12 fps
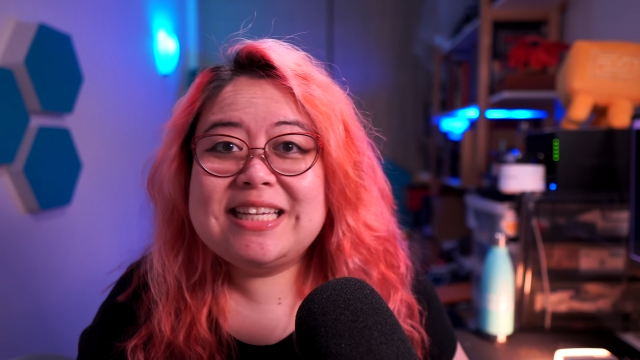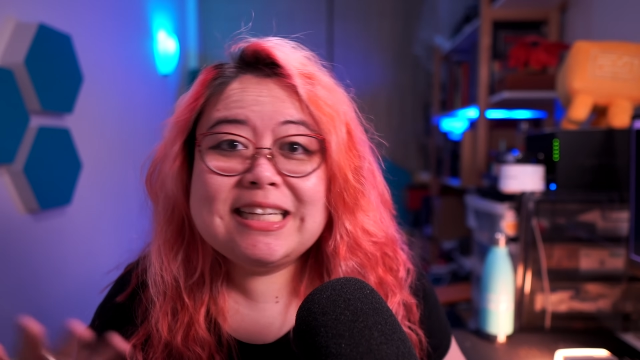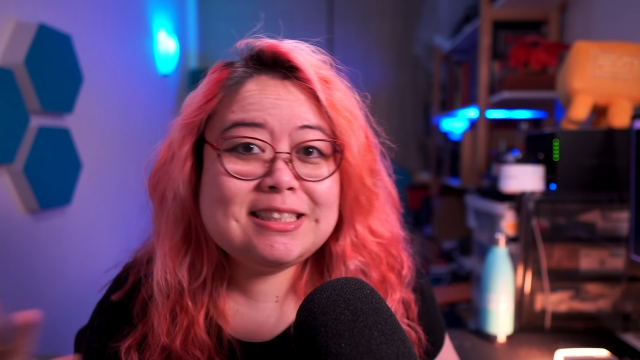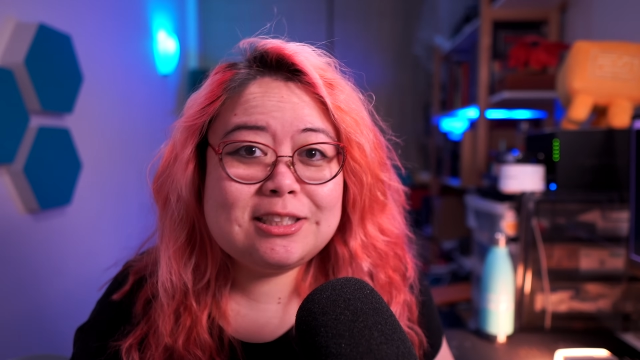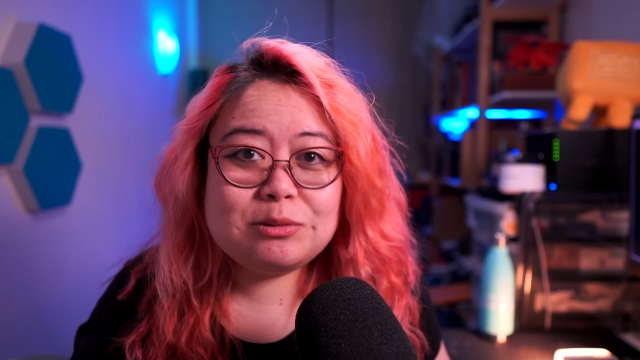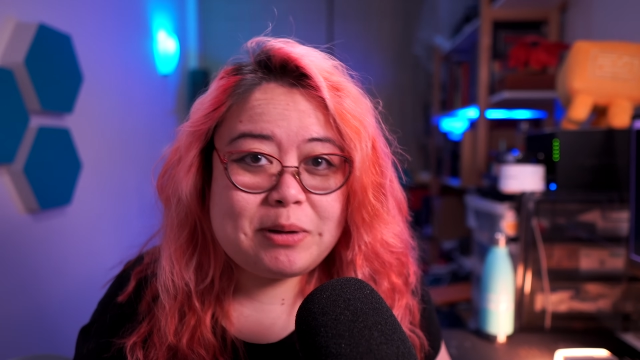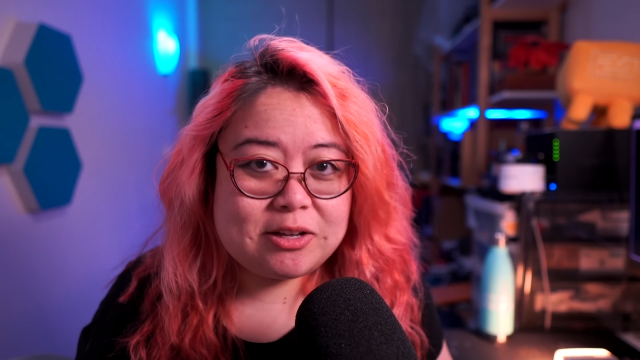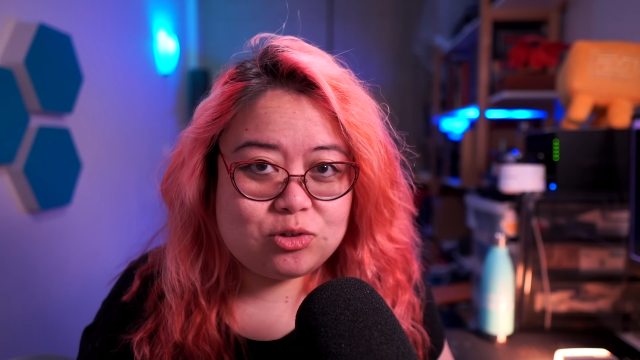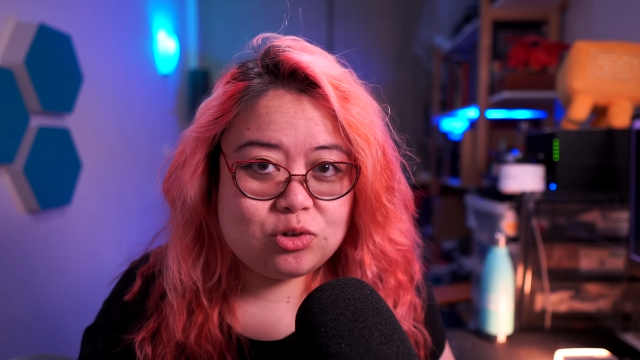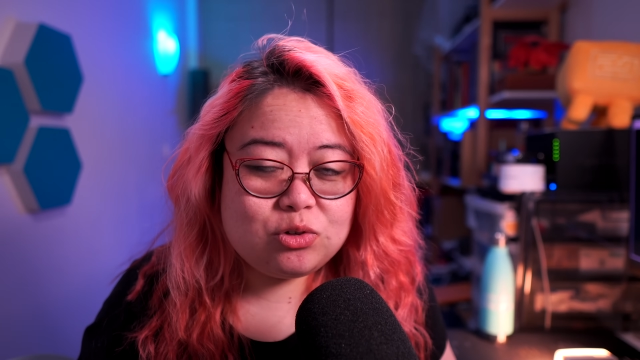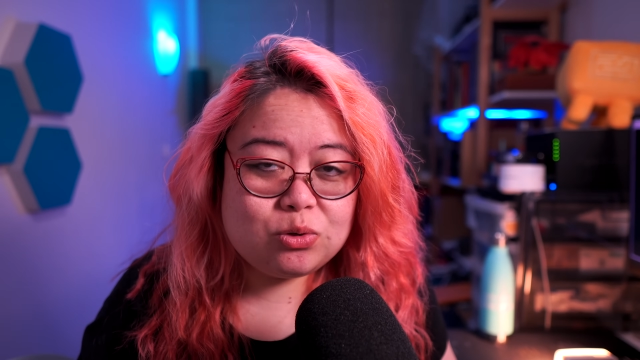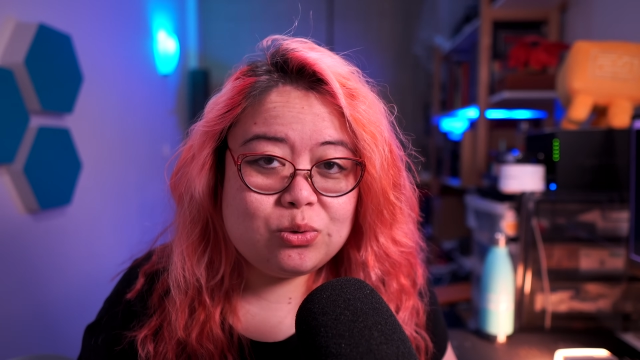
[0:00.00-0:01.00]
text
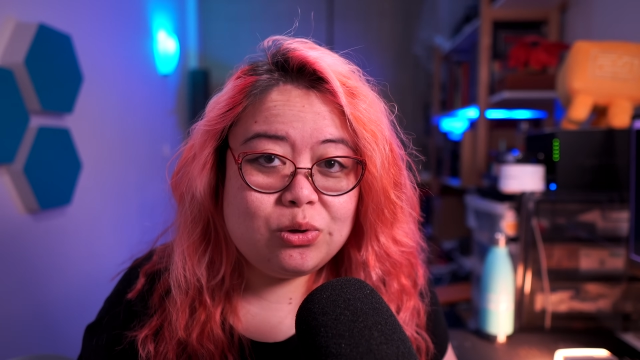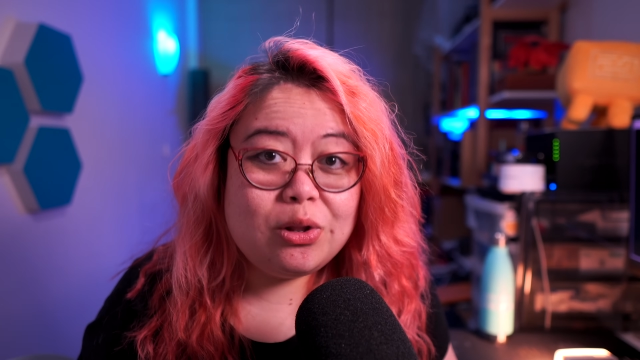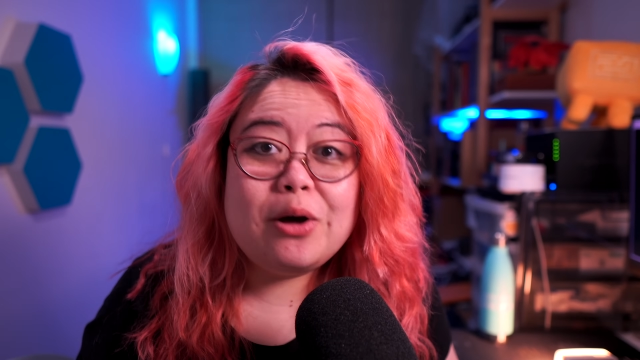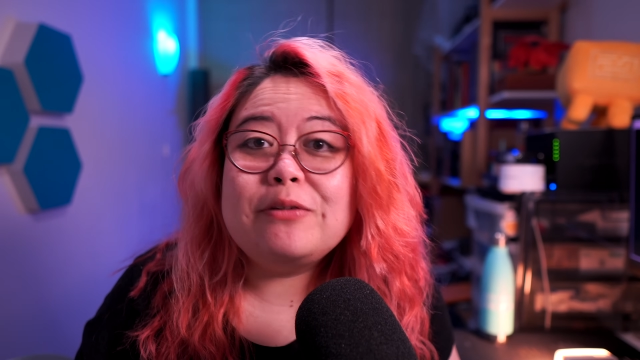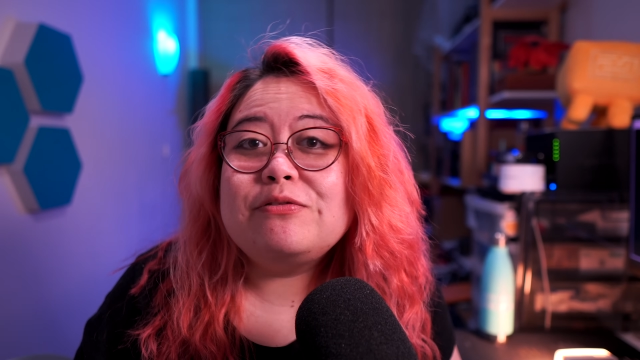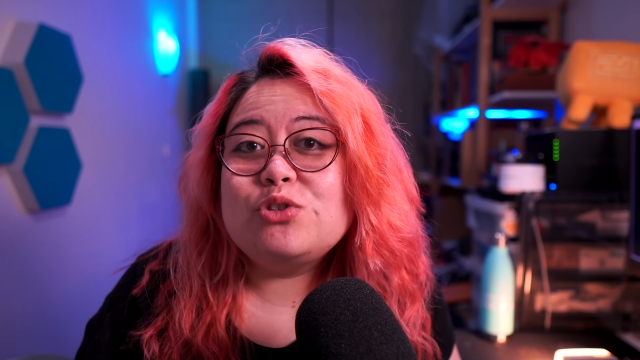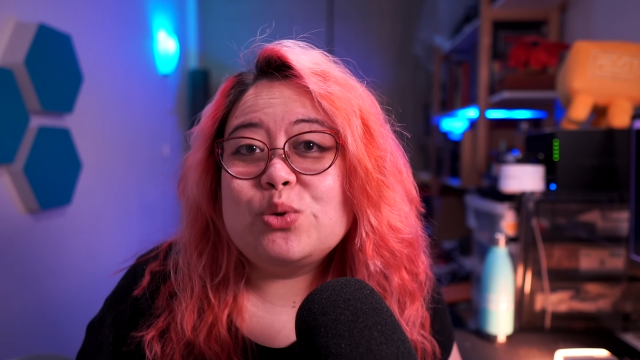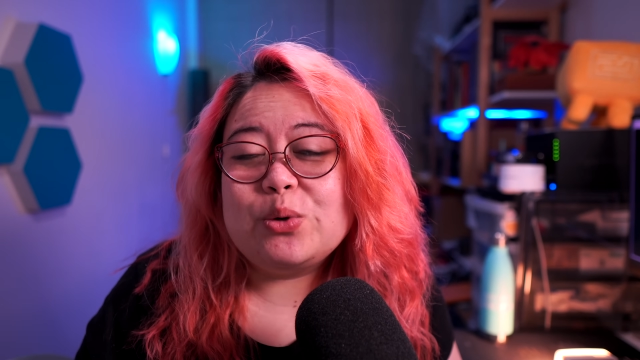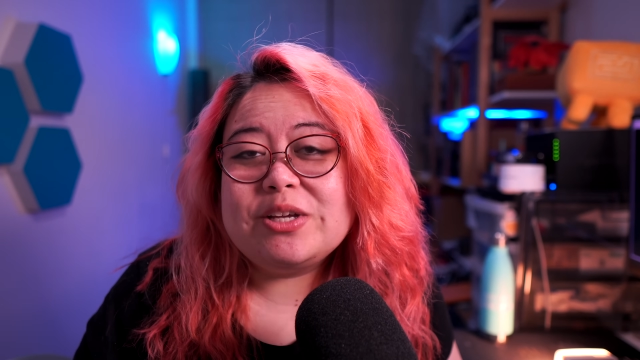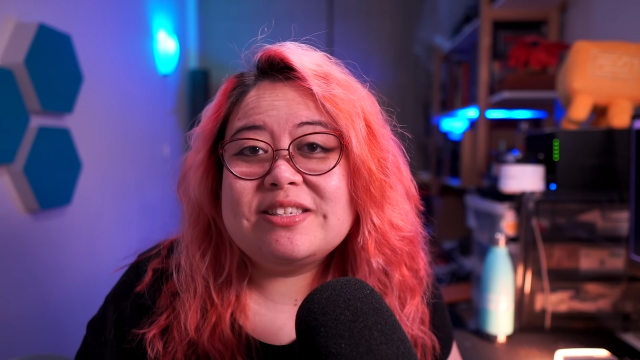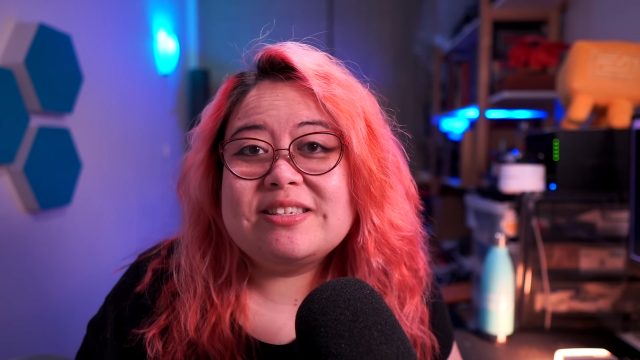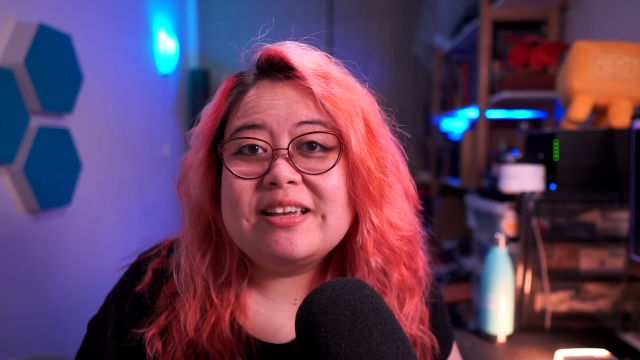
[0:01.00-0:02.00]
expansion tool of
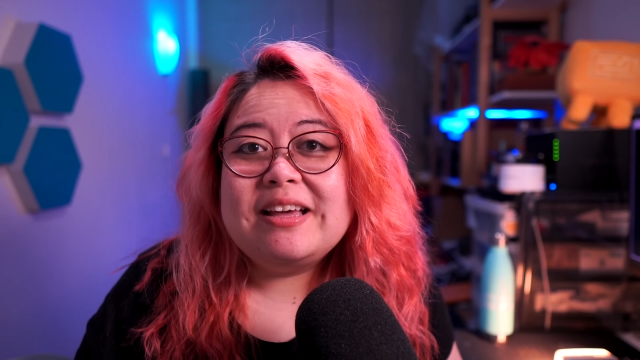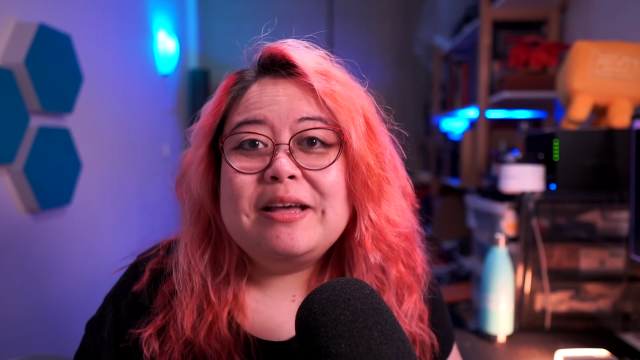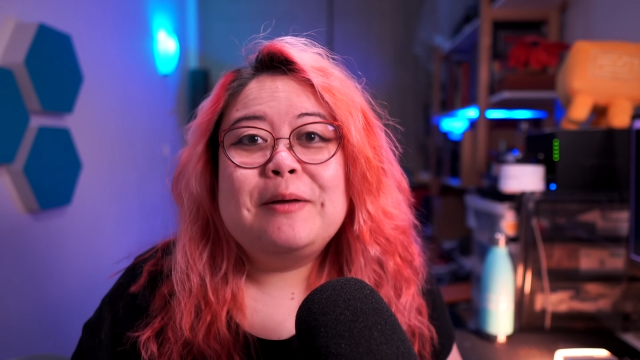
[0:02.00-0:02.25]
choice.